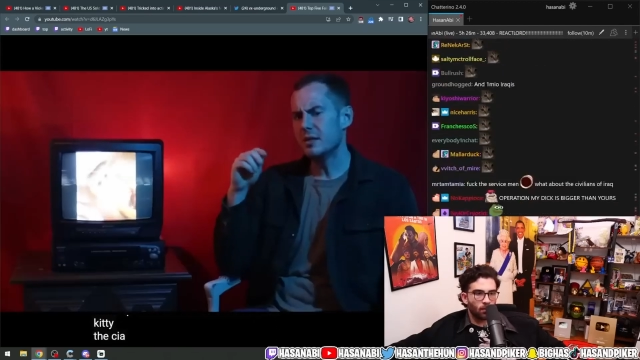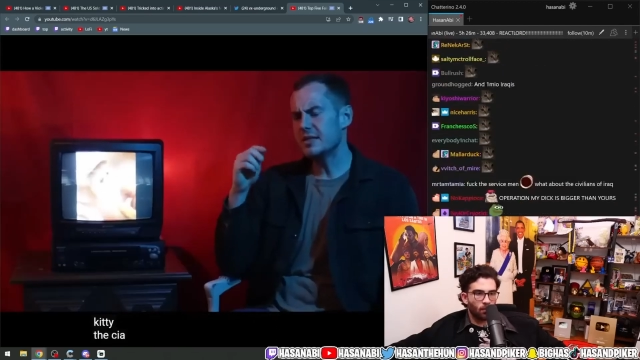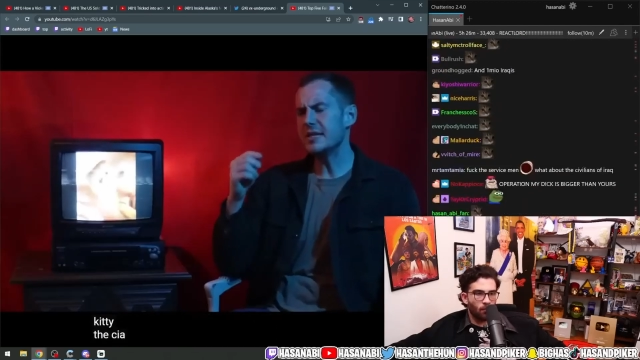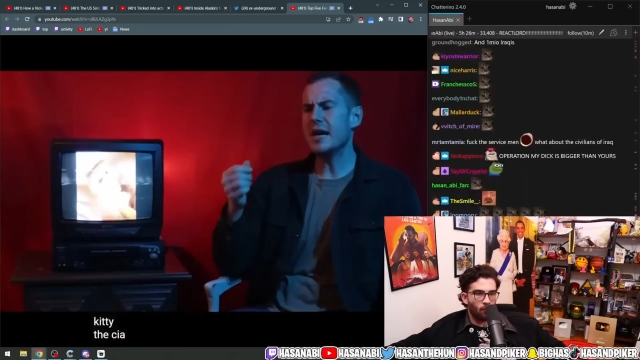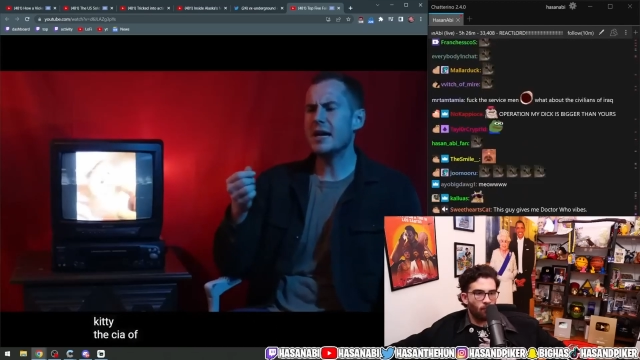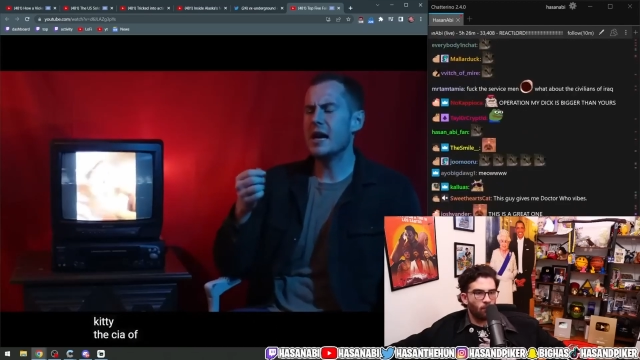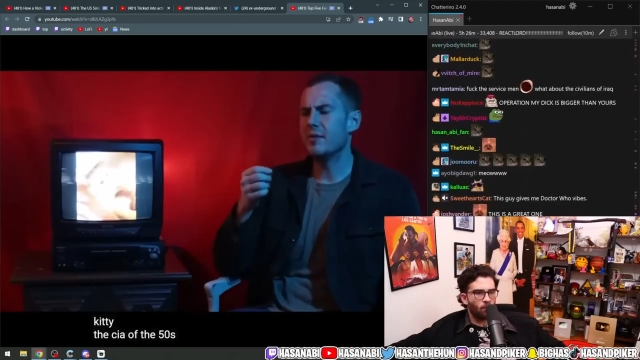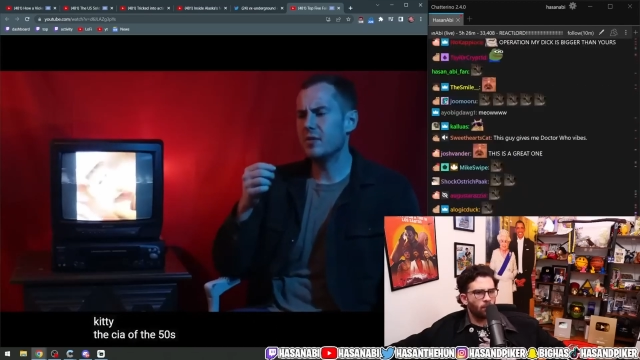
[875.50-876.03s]
The
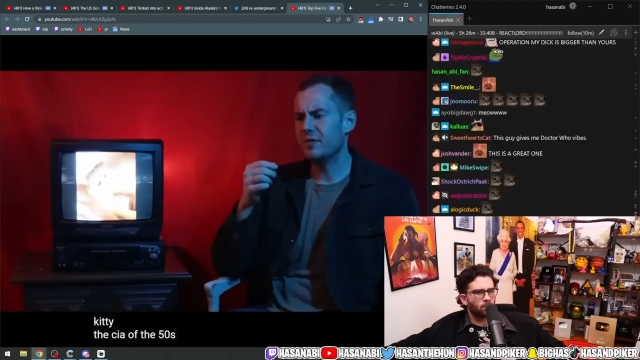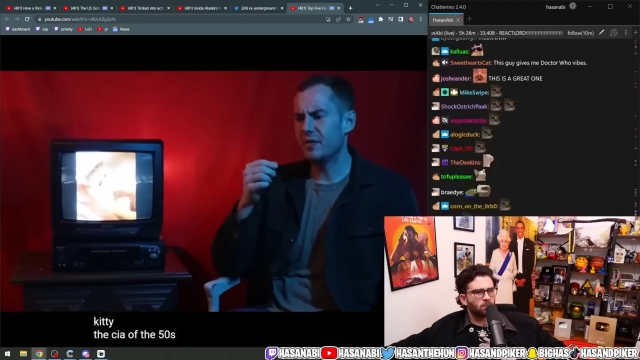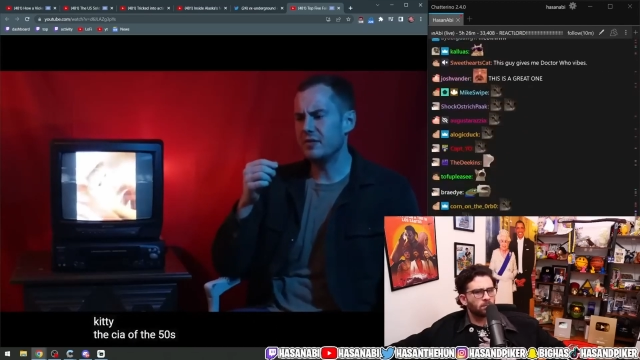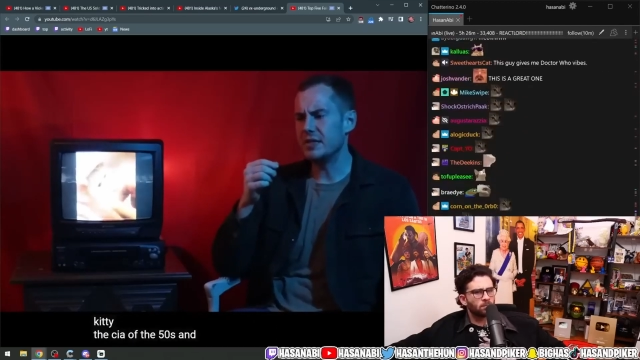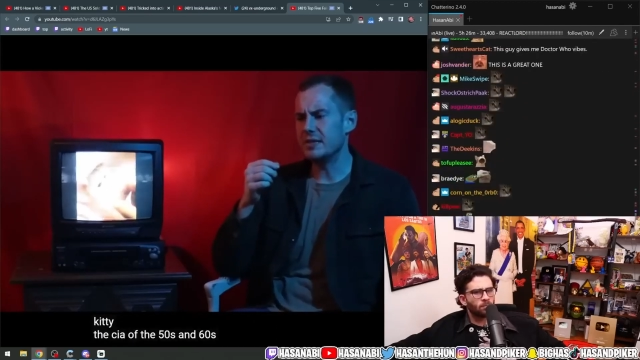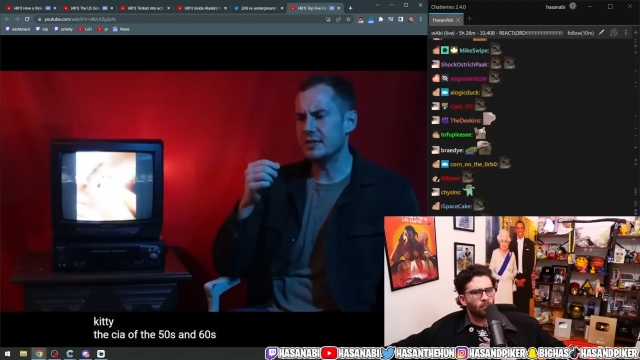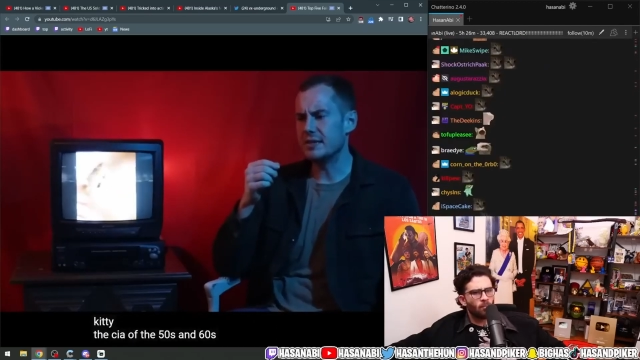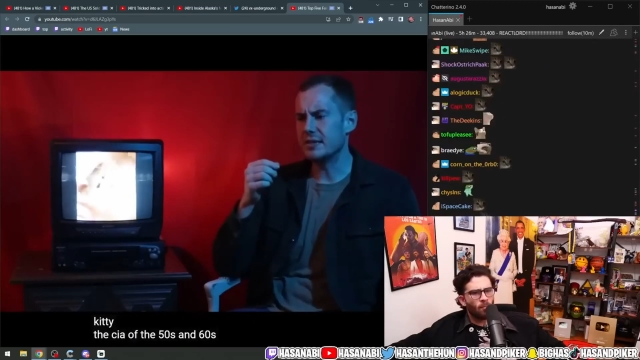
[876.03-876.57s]
CIA of the
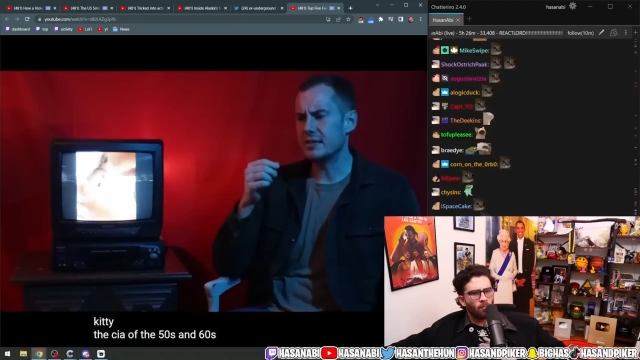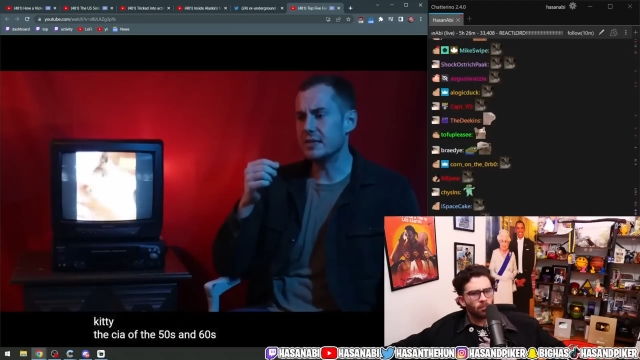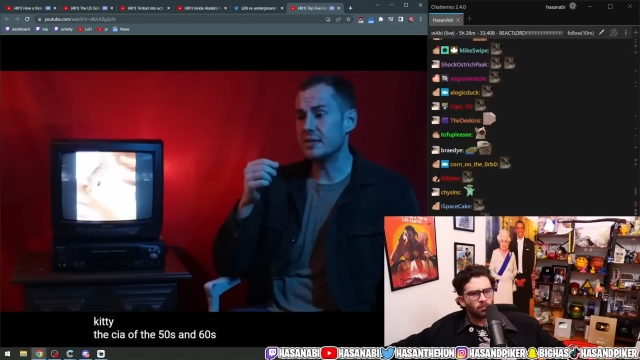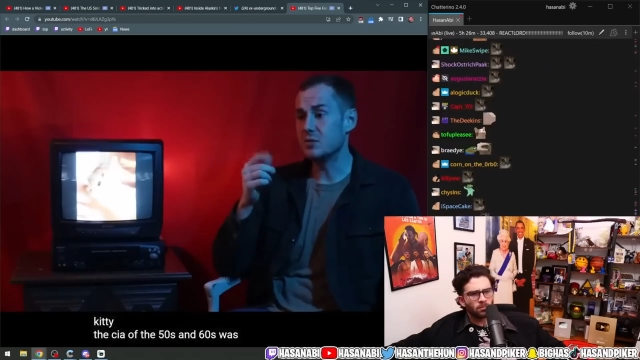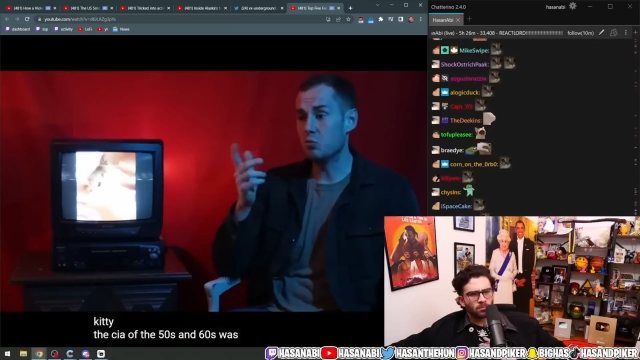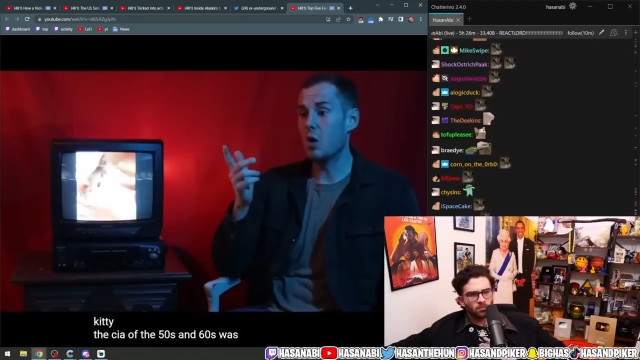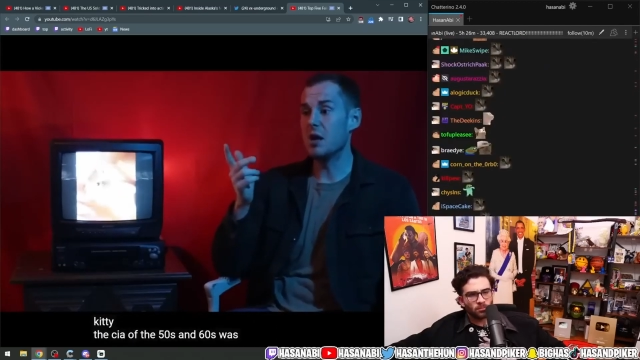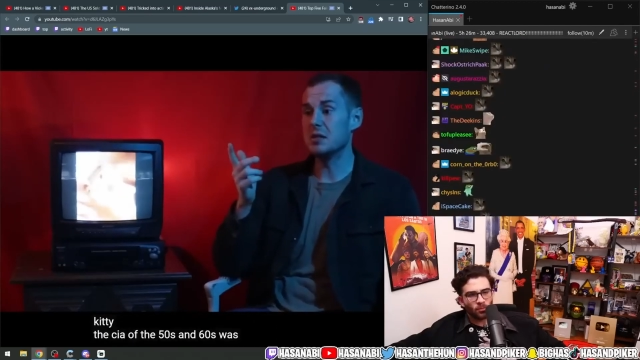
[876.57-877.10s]
50s and
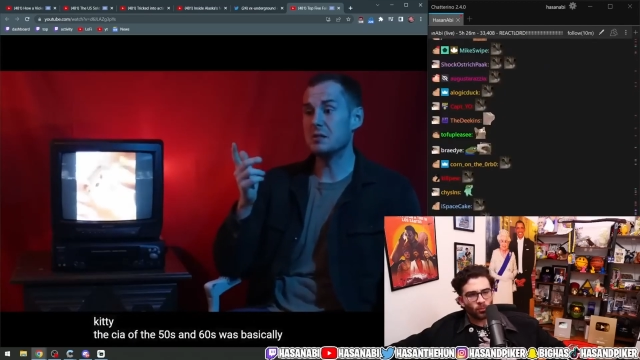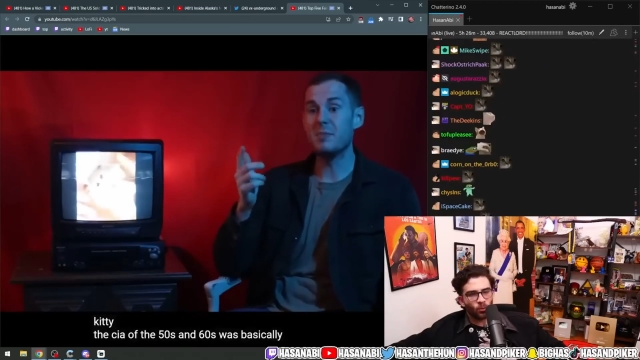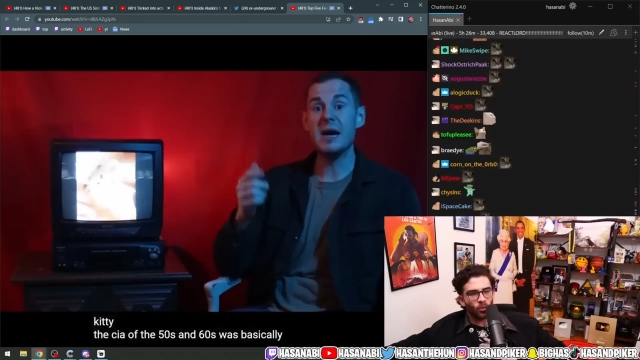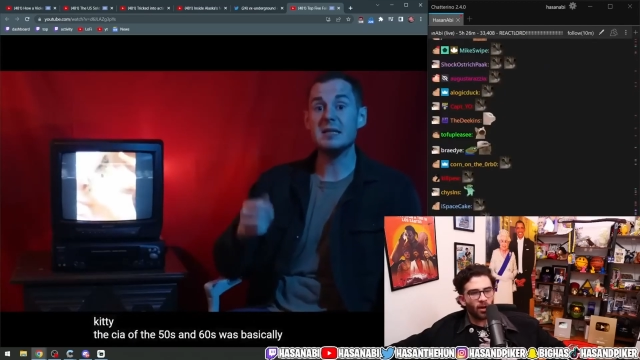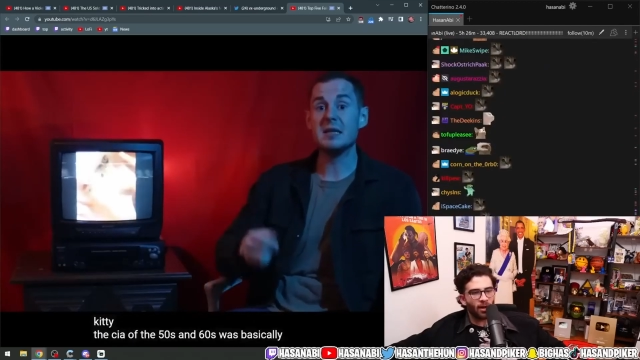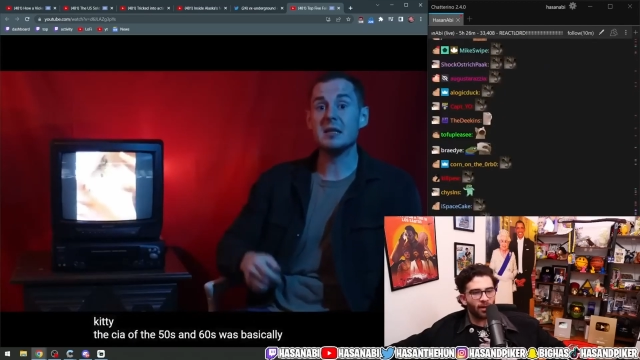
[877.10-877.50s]
60s was what?